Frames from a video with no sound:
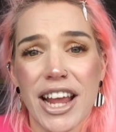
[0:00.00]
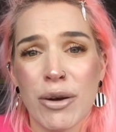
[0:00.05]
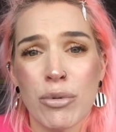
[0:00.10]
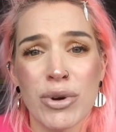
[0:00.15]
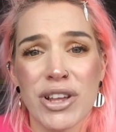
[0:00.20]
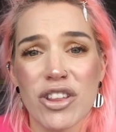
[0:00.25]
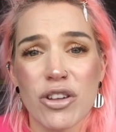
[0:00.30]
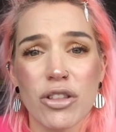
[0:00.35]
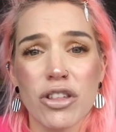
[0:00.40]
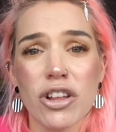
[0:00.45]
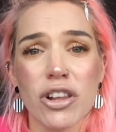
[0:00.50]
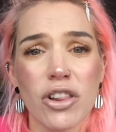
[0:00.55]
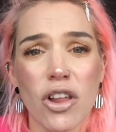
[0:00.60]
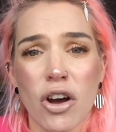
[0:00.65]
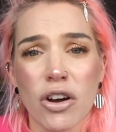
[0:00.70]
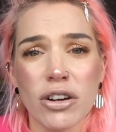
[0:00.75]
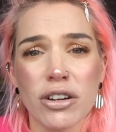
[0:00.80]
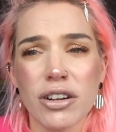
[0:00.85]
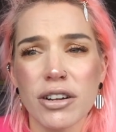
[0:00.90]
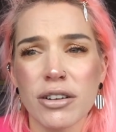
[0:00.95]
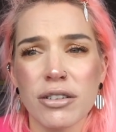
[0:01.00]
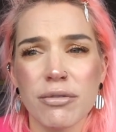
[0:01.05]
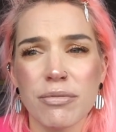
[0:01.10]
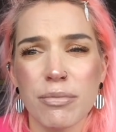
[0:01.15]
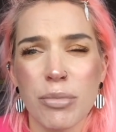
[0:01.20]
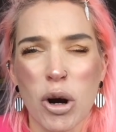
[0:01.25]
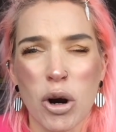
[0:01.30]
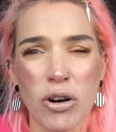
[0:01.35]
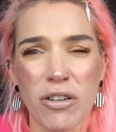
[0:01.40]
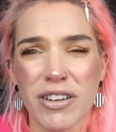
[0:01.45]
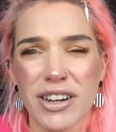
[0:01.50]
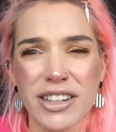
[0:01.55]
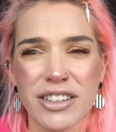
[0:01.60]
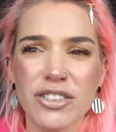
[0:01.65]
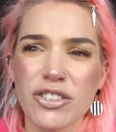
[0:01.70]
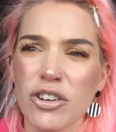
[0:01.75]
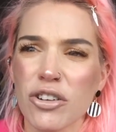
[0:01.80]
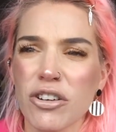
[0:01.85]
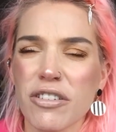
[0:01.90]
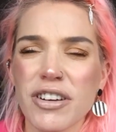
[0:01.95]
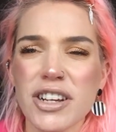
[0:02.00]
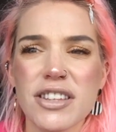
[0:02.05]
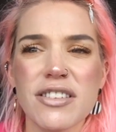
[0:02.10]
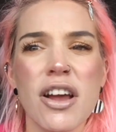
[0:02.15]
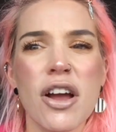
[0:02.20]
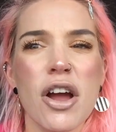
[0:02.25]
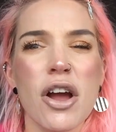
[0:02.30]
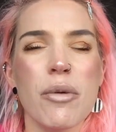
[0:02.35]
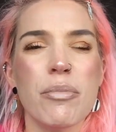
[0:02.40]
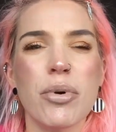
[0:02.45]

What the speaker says: with other long and boring stories,